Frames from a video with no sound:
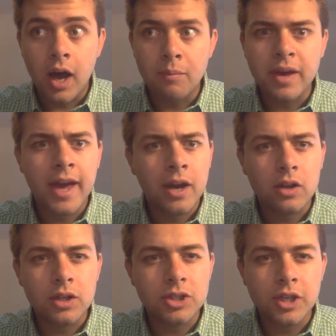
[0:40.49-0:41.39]

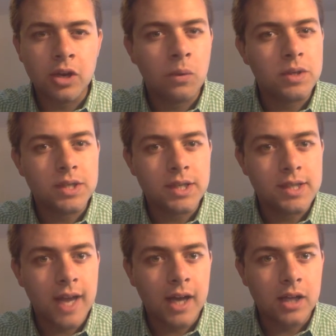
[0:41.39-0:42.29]
mechanical engineering wasn't
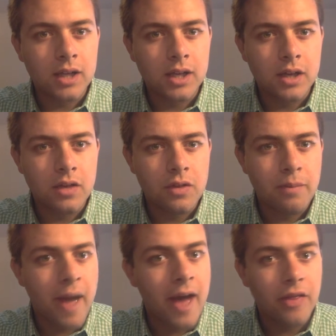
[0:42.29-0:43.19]
exactly the
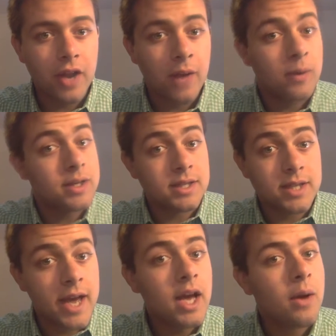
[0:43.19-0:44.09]
path that I wanted to take.